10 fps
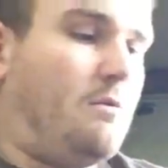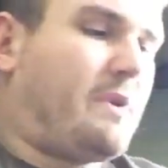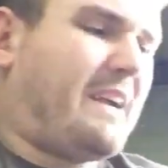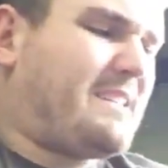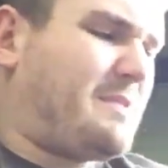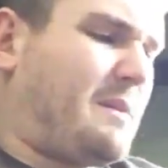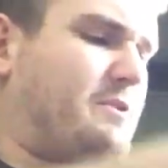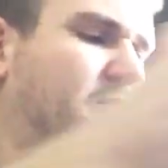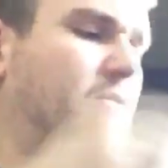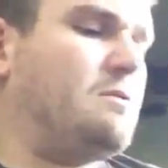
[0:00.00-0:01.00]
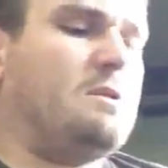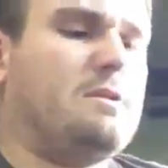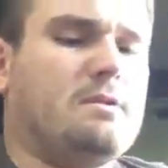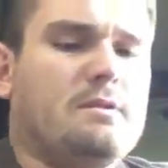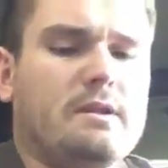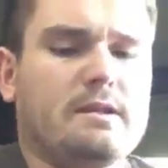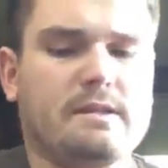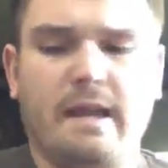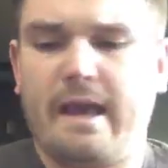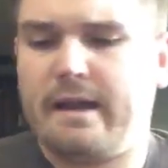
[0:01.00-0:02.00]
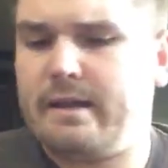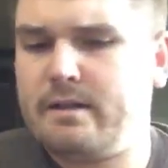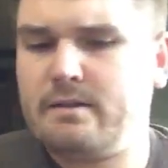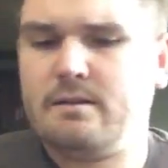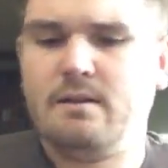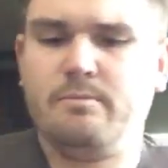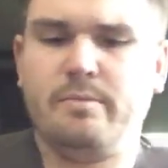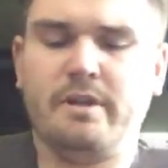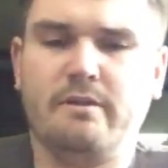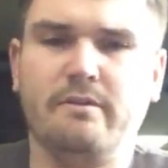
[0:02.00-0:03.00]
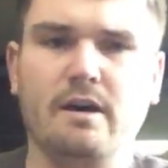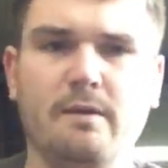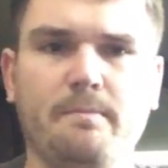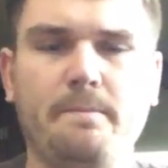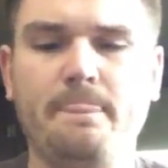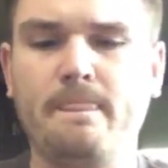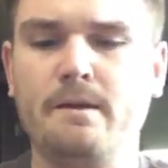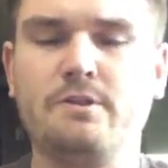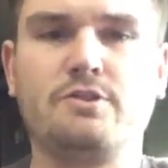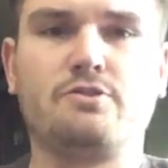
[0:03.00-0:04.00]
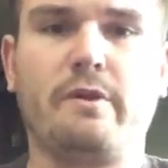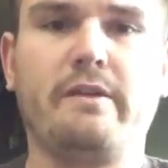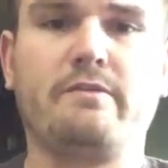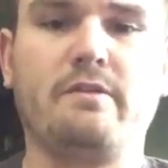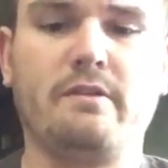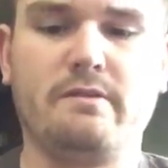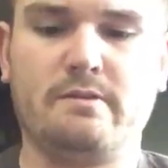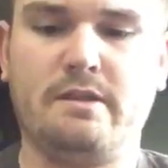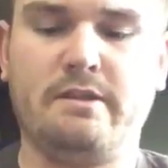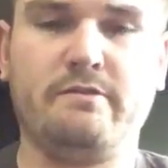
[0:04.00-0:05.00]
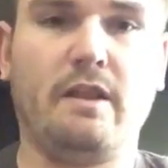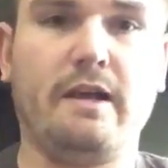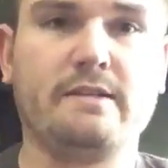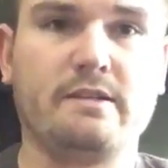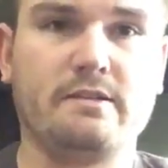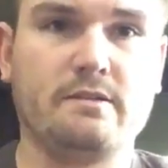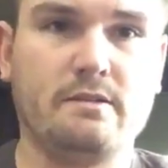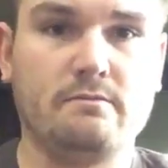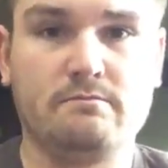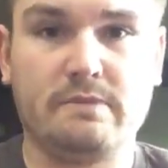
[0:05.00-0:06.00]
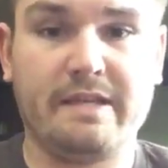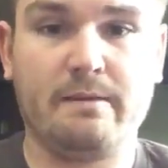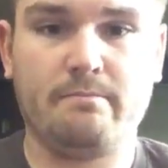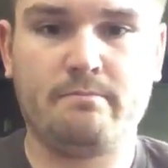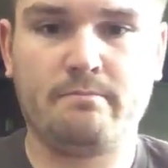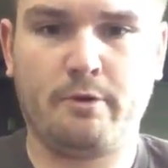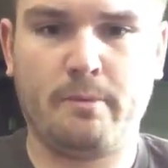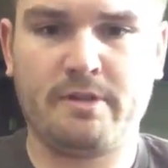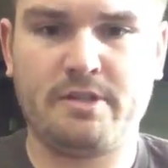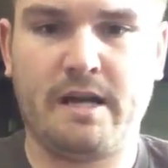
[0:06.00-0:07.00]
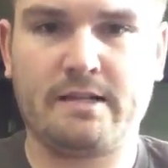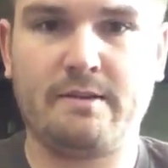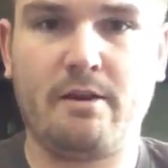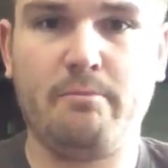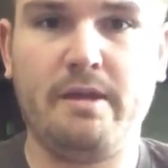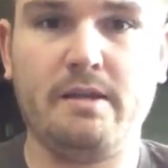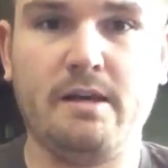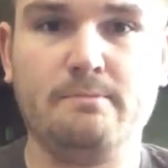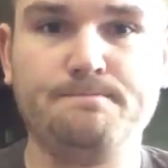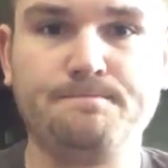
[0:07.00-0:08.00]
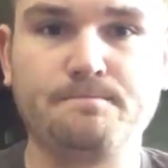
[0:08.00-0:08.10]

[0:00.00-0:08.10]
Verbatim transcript: what I sometimes do as an added bit of um, strength to the to these flies because they get pretty much knocked around, beaten up.